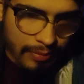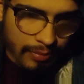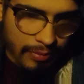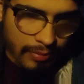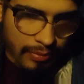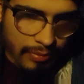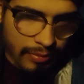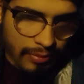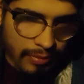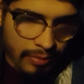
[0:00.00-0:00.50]

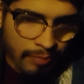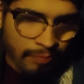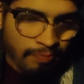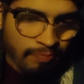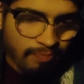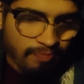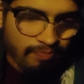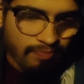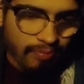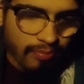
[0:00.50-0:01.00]

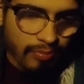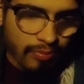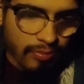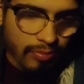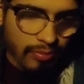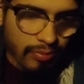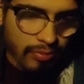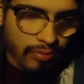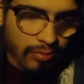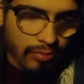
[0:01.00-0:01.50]

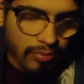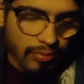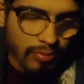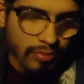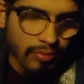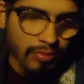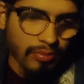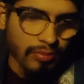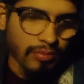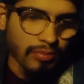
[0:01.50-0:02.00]

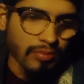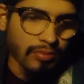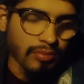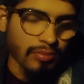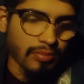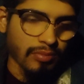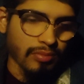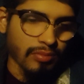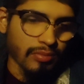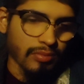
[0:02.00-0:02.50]

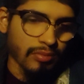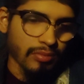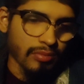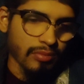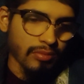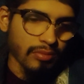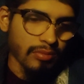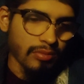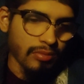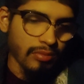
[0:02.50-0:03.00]

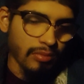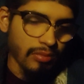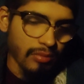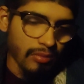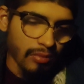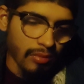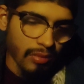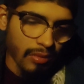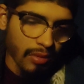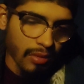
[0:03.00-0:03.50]

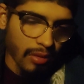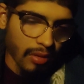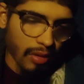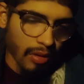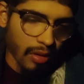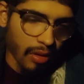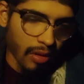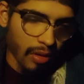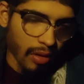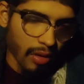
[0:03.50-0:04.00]

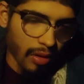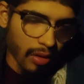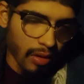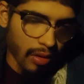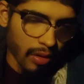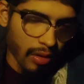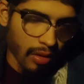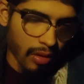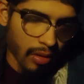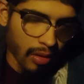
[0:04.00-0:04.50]

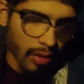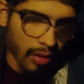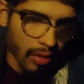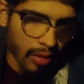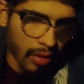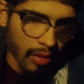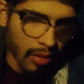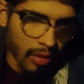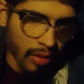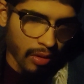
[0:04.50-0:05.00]

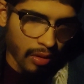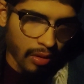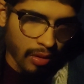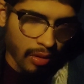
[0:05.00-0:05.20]
(no one is talking)